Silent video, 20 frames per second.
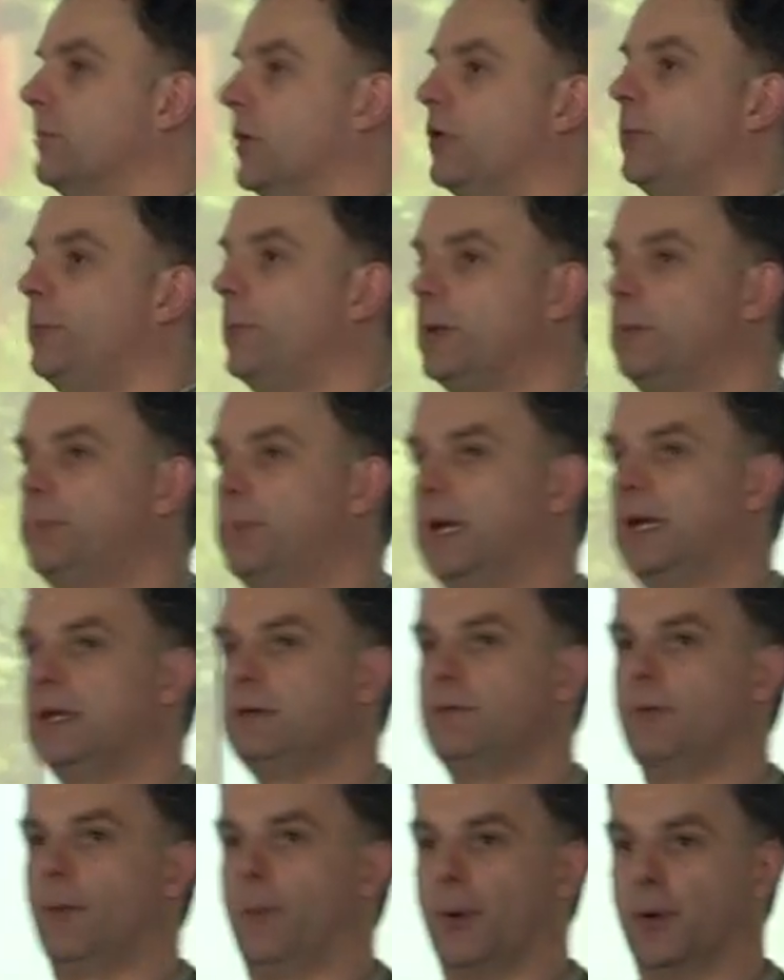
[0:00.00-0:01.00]
must be
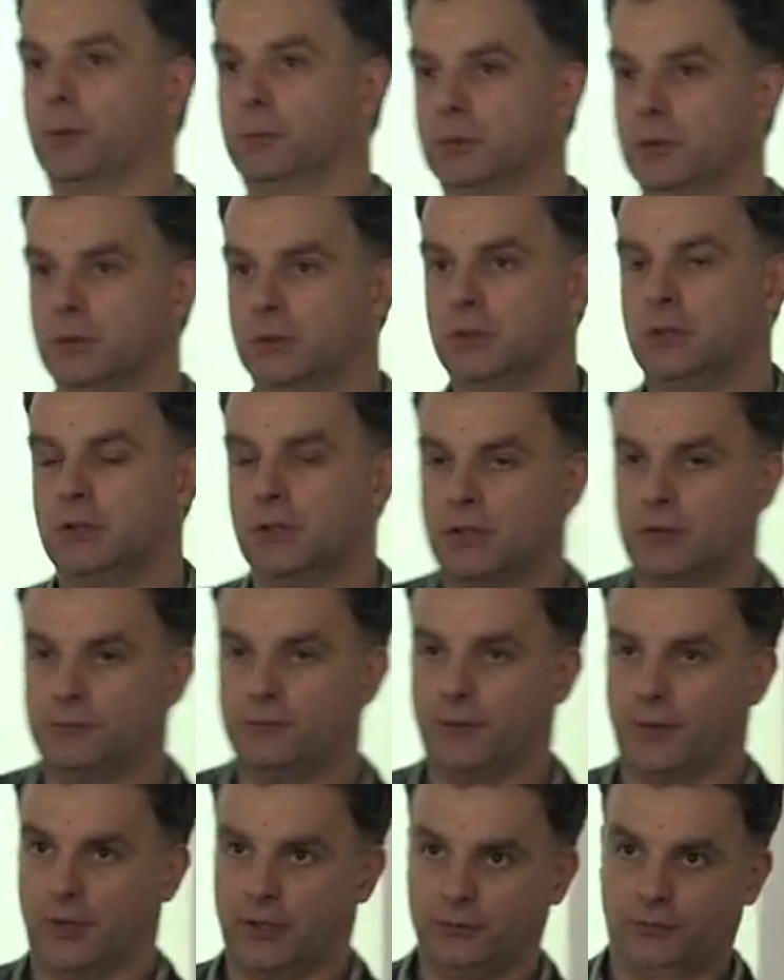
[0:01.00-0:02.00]
believable.
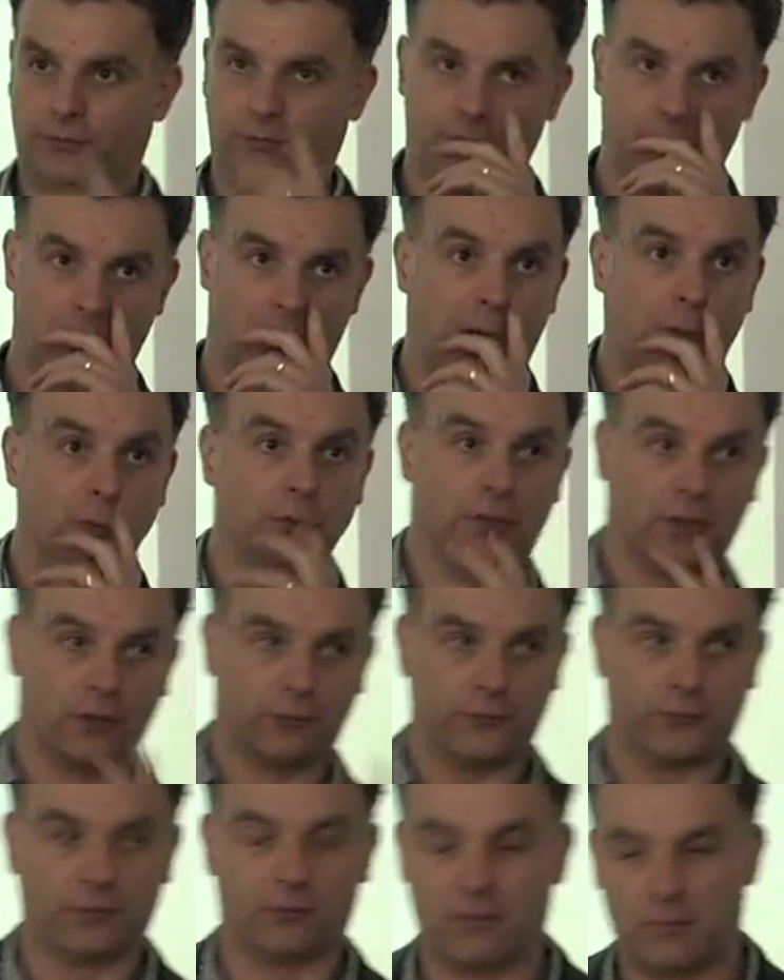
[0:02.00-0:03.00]
For those of you old
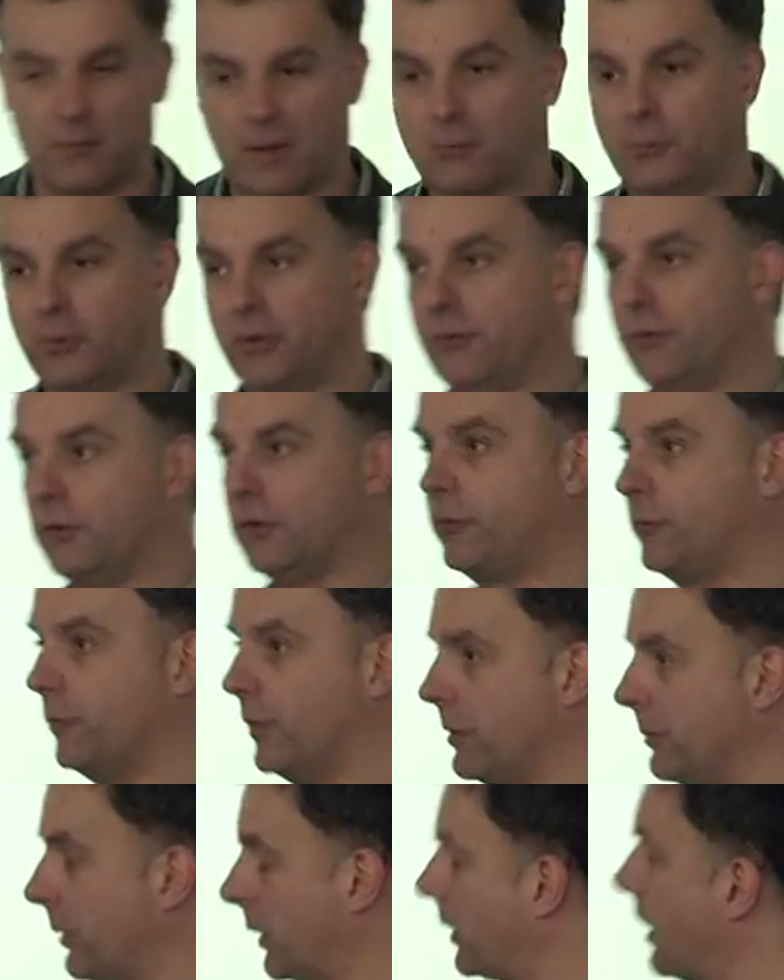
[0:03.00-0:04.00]
enough to remember in this
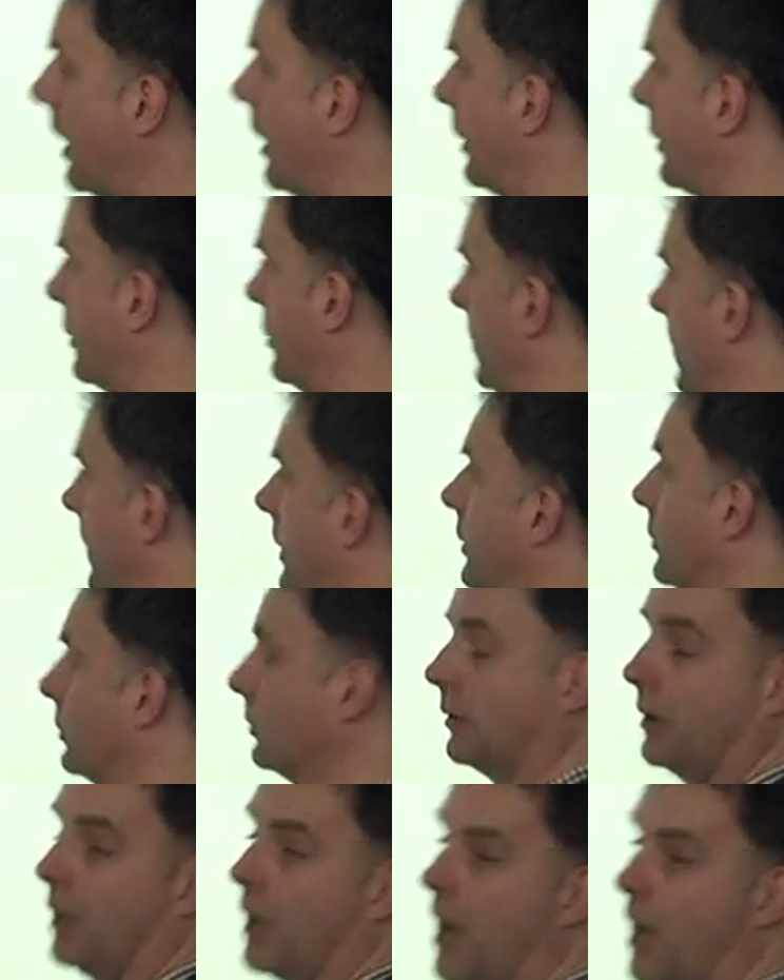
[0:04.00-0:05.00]
room, a car company
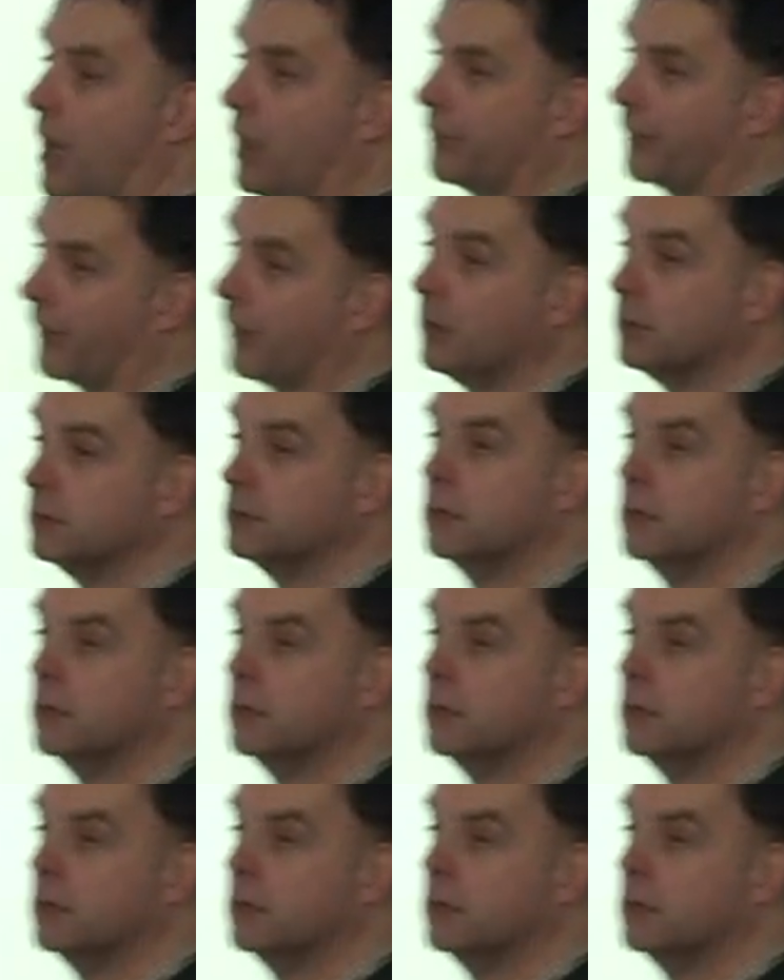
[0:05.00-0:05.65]
called Lada,